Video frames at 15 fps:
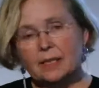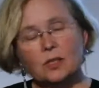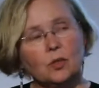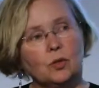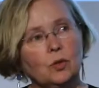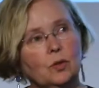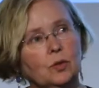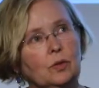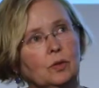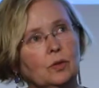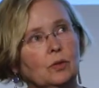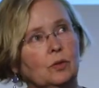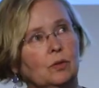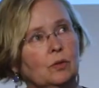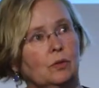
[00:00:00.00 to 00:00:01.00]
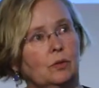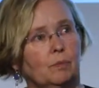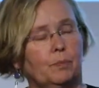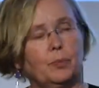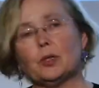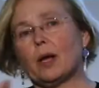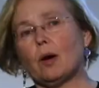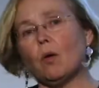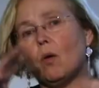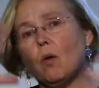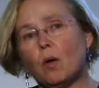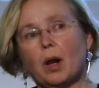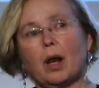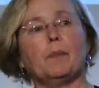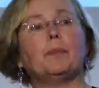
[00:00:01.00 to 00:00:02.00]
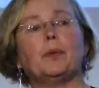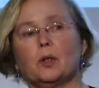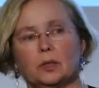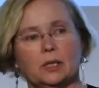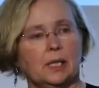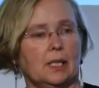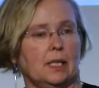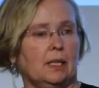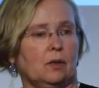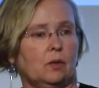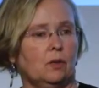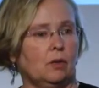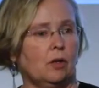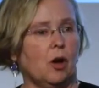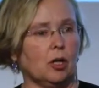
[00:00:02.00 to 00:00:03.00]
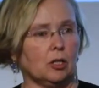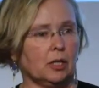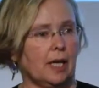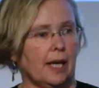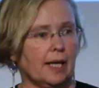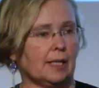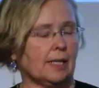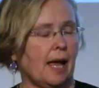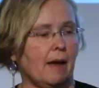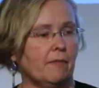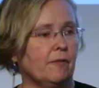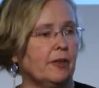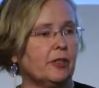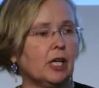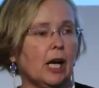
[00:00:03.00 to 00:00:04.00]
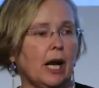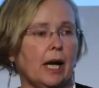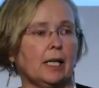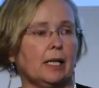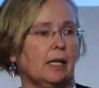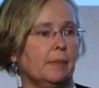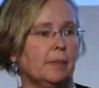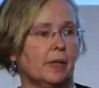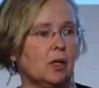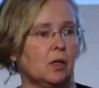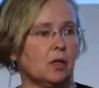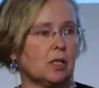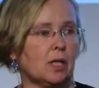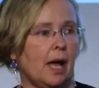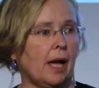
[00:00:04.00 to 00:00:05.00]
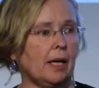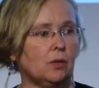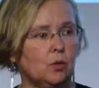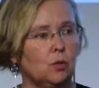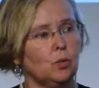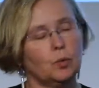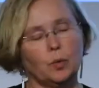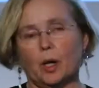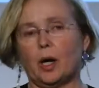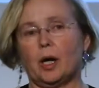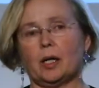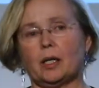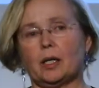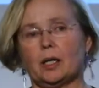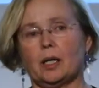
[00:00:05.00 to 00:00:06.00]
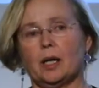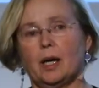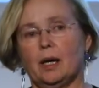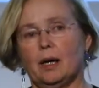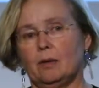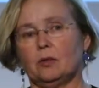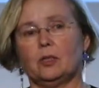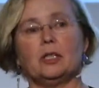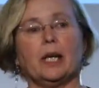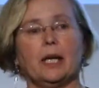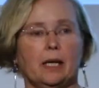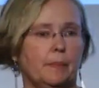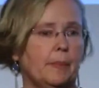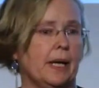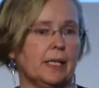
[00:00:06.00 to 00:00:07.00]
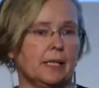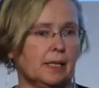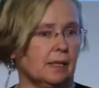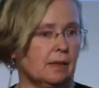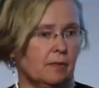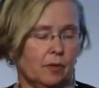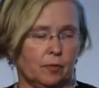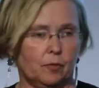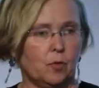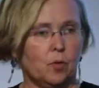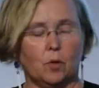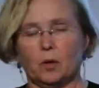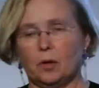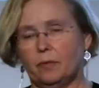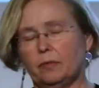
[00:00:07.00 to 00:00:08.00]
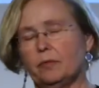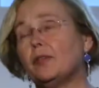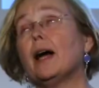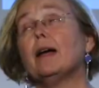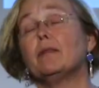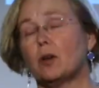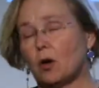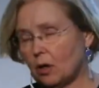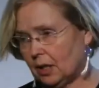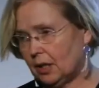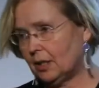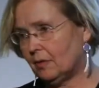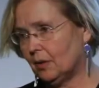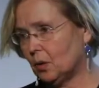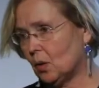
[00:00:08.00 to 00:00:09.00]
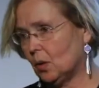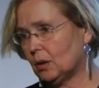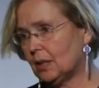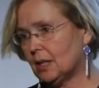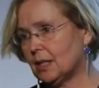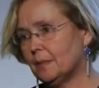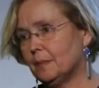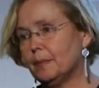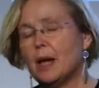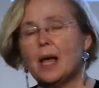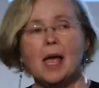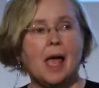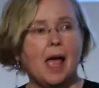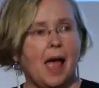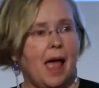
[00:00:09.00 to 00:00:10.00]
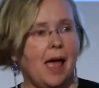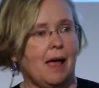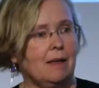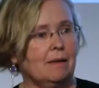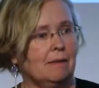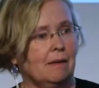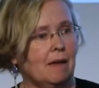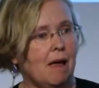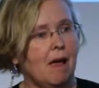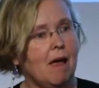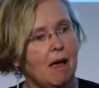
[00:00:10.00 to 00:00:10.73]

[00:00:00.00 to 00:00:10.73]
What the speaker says: just to put all our projects into context, I'm very lucky because I do work on a daily basis with 5 colleagues with autism. And